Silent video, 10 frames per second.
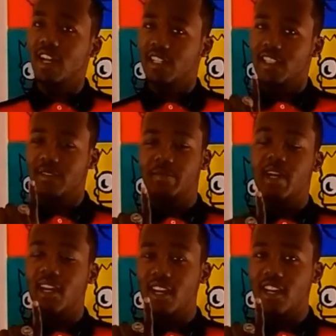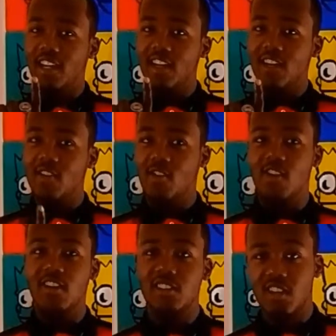like this big, or
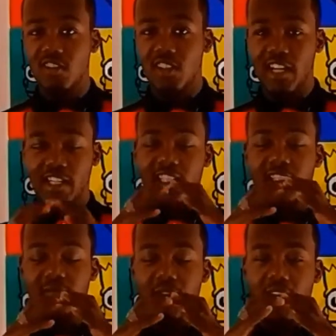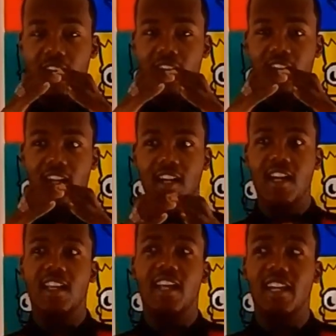her junk like this big,
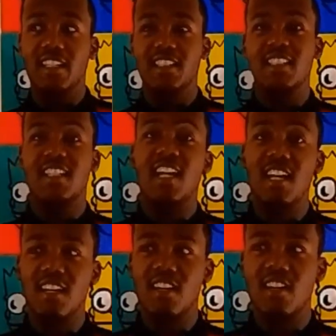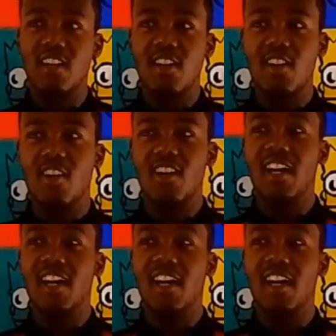and like it stink, or